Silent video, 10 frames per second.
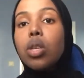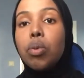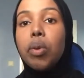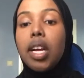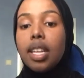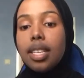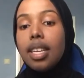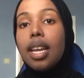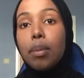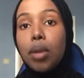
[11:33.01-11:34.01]
I'm like,
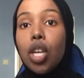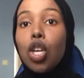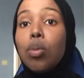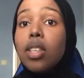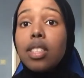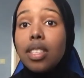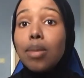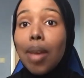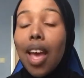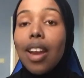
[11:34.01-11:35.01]
let it be here, because this
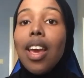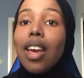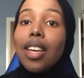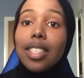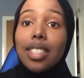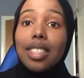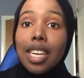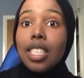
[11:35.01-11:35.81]
man is